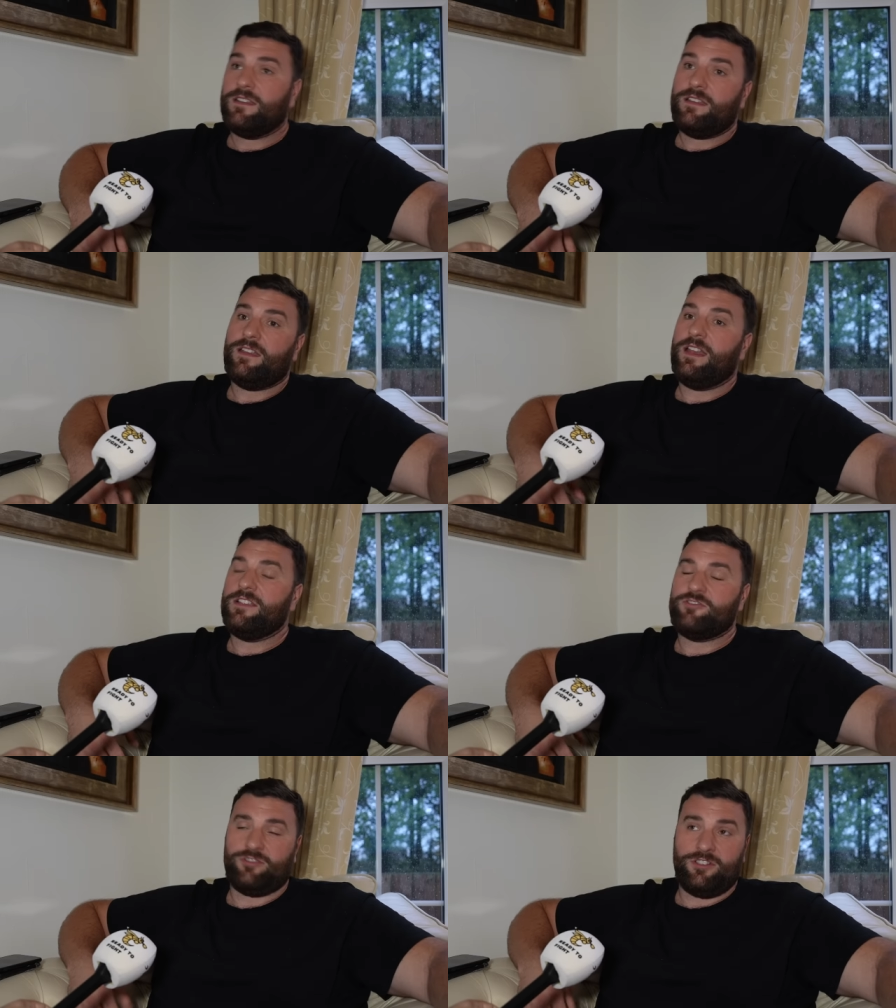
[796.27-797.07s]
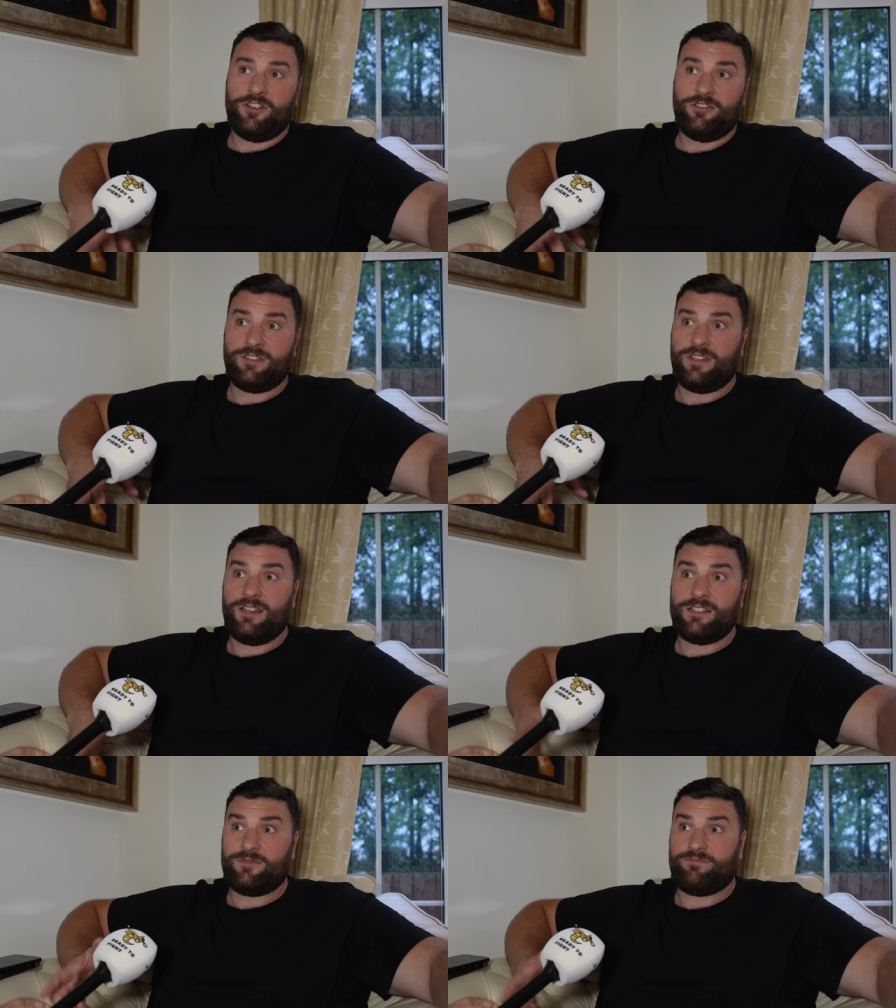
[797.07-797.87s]
it ain't sugar coated
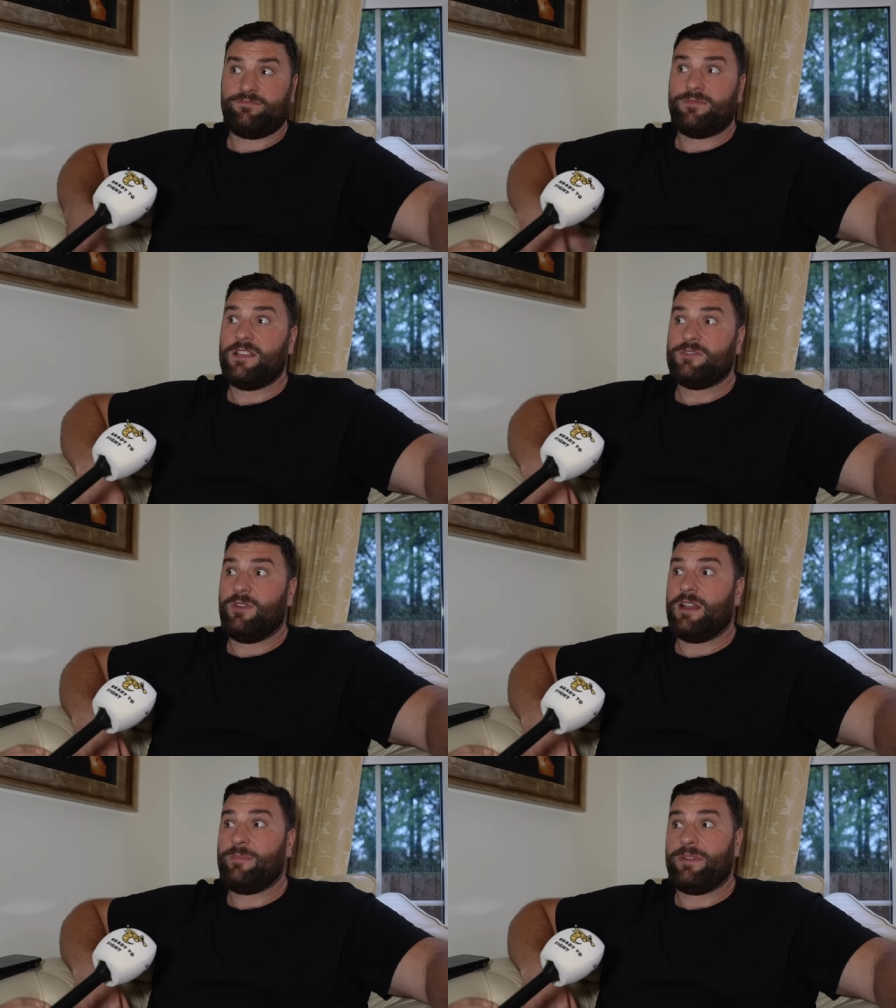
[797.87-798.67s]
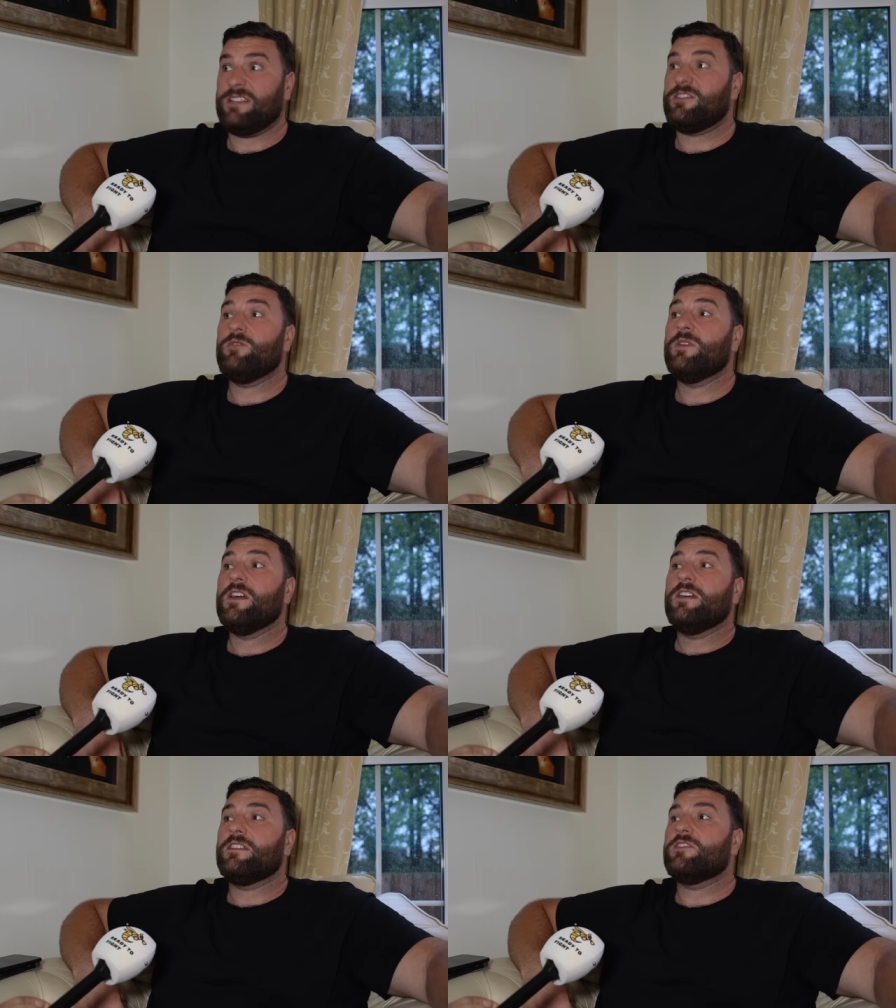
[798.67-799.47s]
and it's it's what happened. There's no,
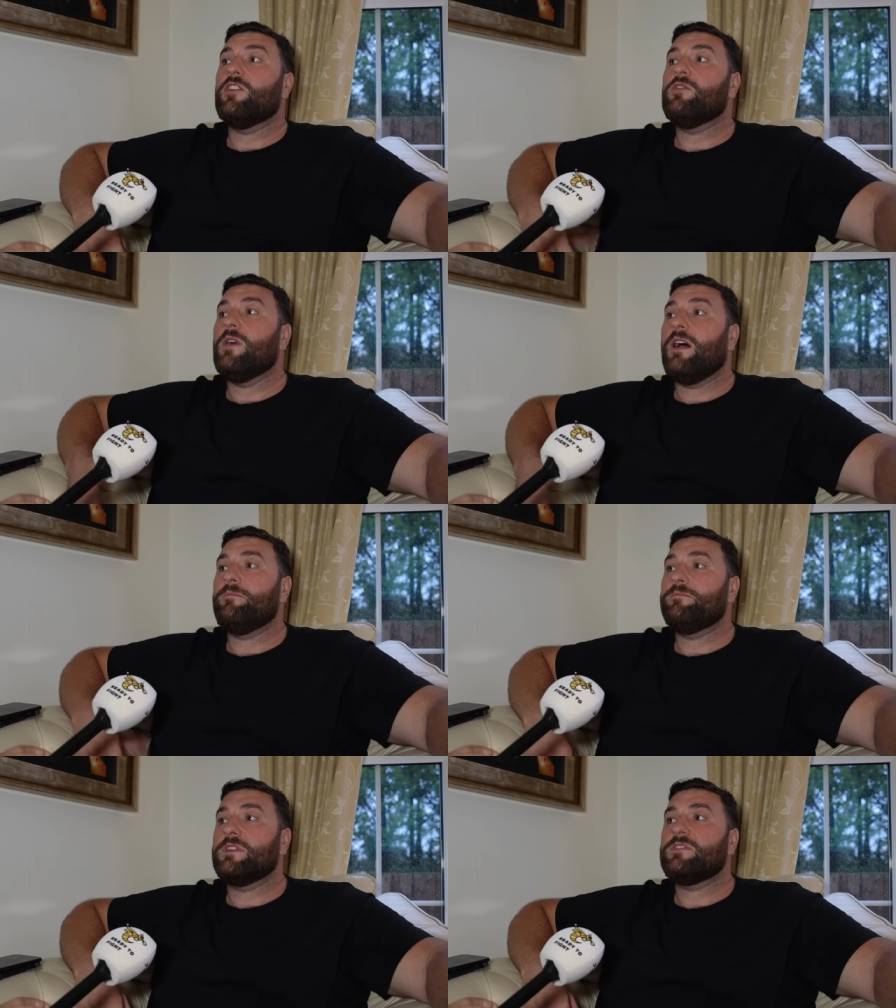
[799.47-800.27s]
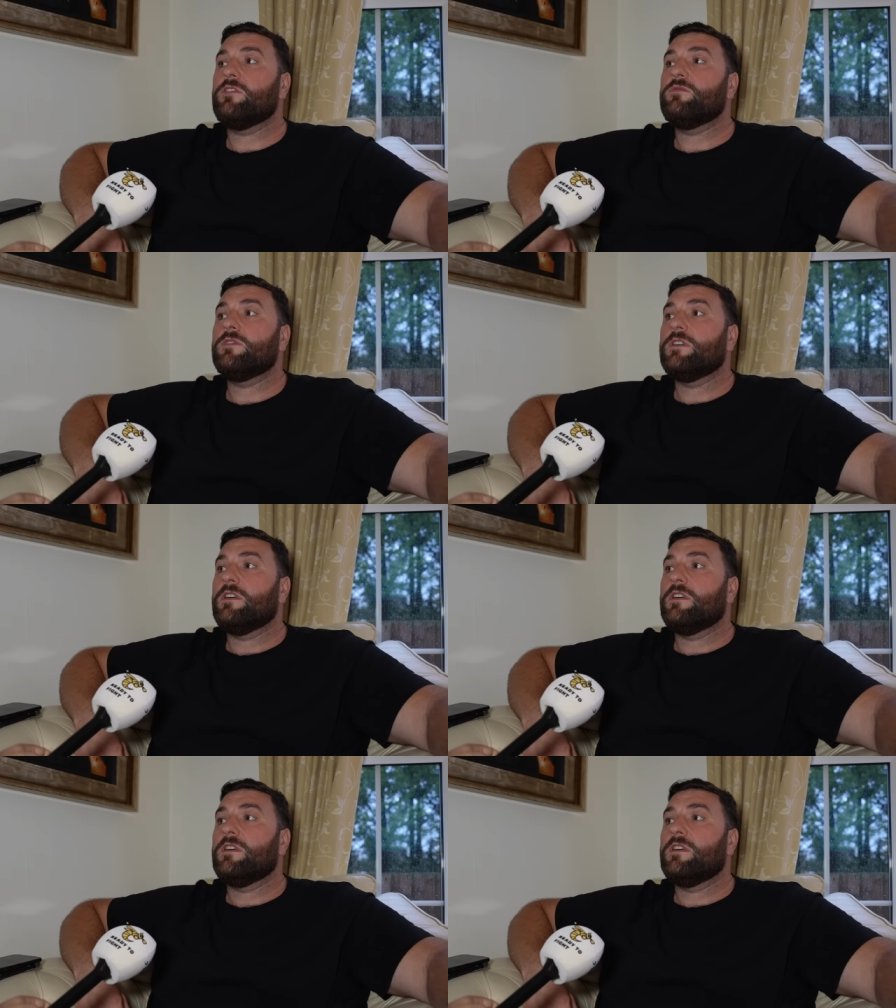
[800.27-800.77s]
there's no, um, there's no,